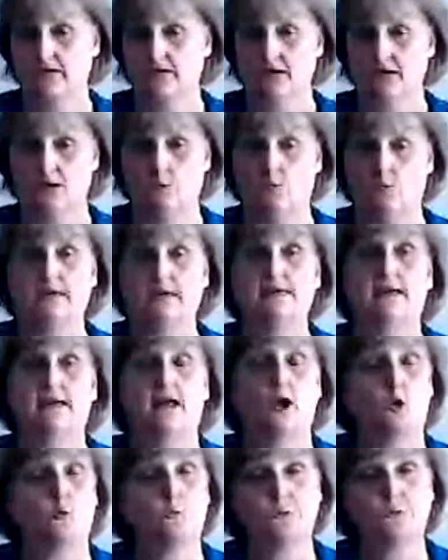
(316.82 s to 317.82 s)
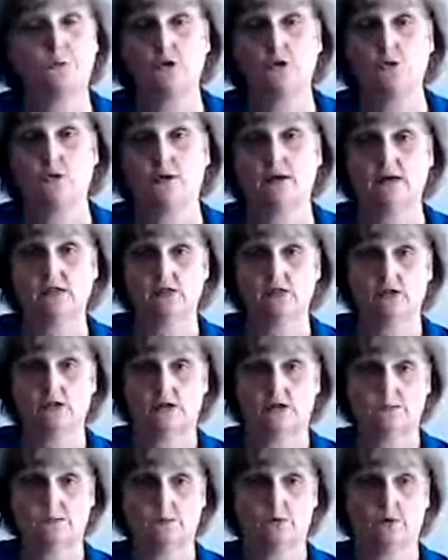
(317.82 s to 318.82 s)
wanting to help you and
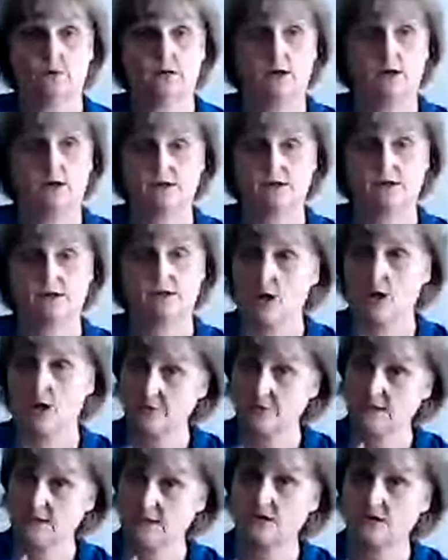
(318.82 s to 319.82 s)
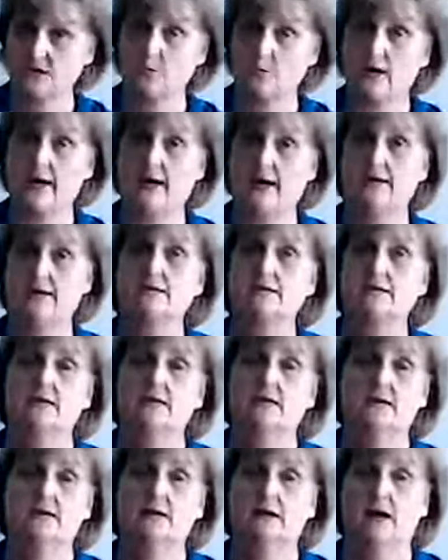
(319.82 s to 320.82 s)
starts pulling on this arm, say, just wait.
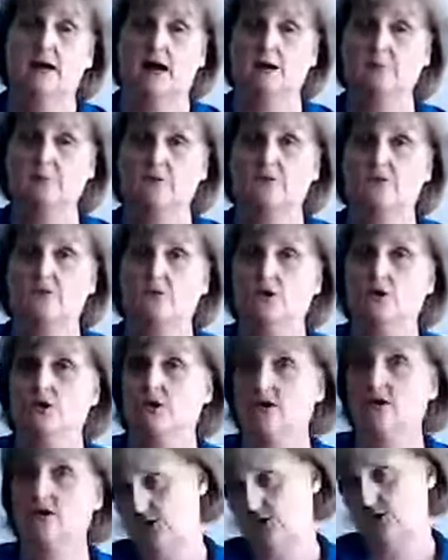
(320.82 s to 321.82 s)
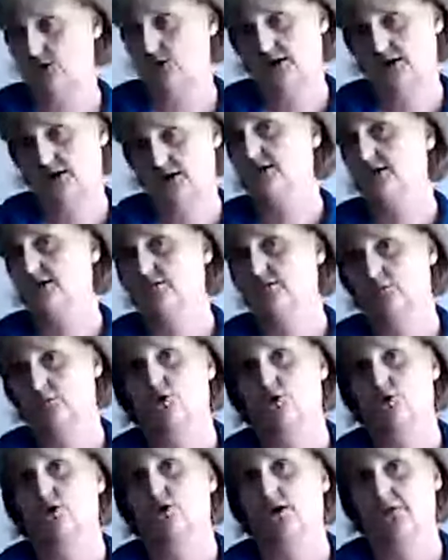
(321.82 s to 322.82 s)
I prefer that you didn't
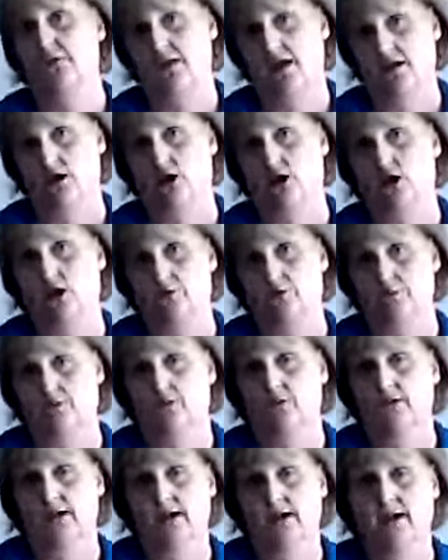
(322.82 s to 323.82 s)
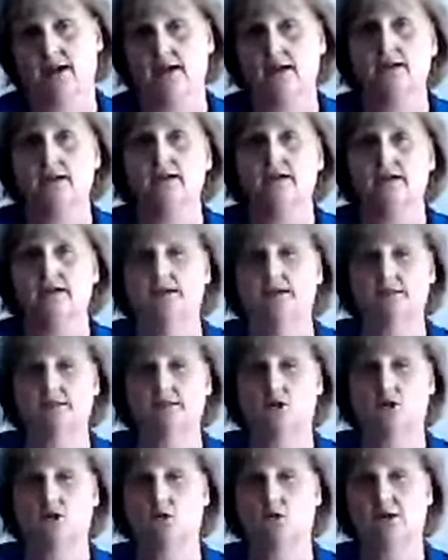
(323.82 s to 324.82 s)
pull on that arm, okay? So
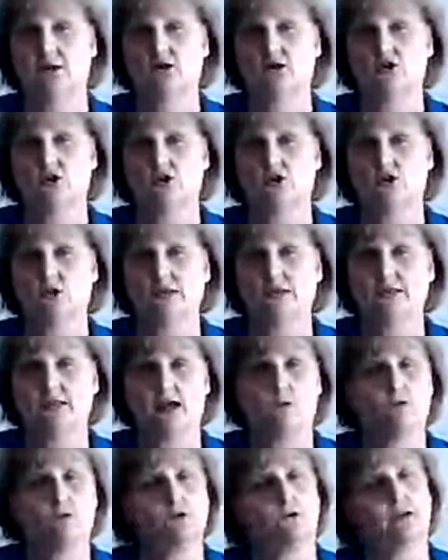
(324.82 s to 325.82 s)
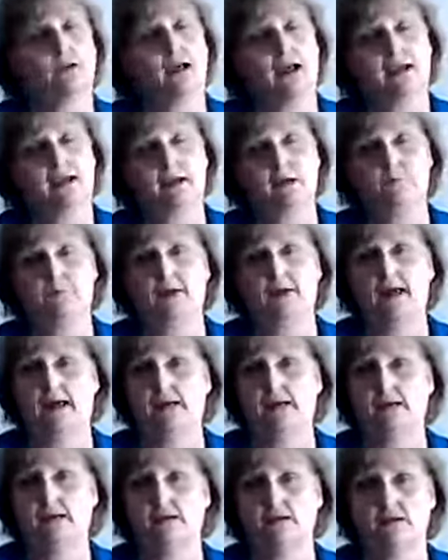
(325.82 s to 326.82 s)
you want to make sure you're doing that when you're lying in
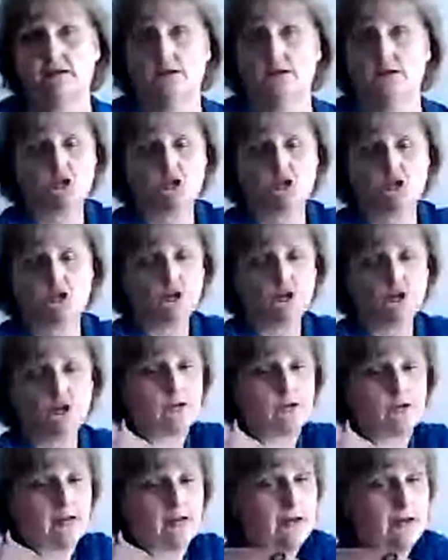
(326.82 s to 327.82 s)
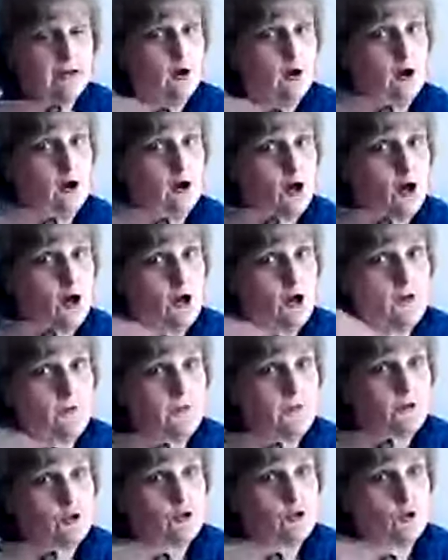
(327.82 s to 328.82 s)
bed. Make sure you're lying on
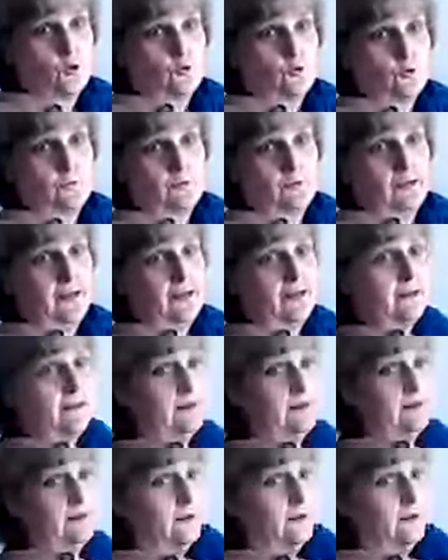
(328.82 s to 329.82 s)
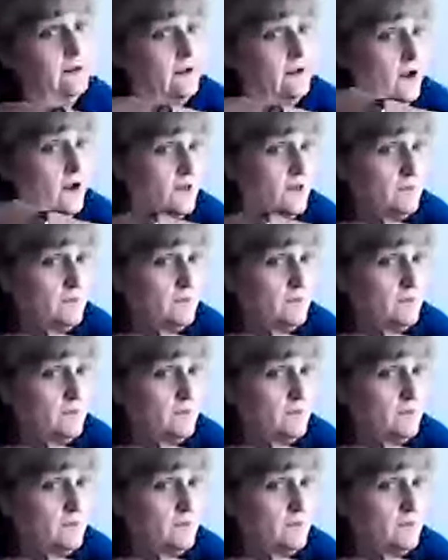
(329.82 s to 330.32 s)
the shoulder blade, on